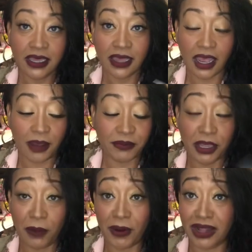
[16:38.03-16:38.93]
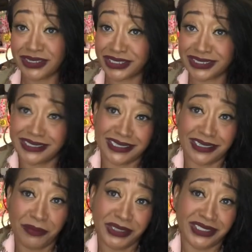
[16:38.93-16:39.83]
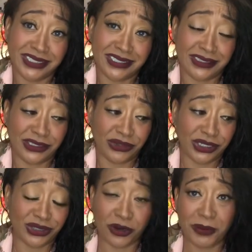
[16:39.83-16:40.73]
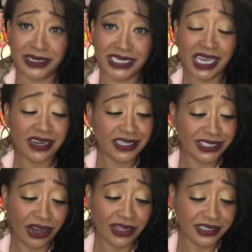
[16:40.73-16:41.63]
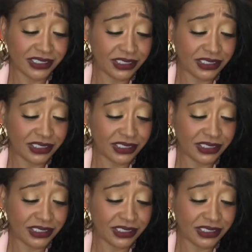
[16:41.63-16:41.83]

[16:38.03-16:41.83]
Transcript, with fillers: um, nail polish, because that's how much it is at the drugstore, about ten dollars.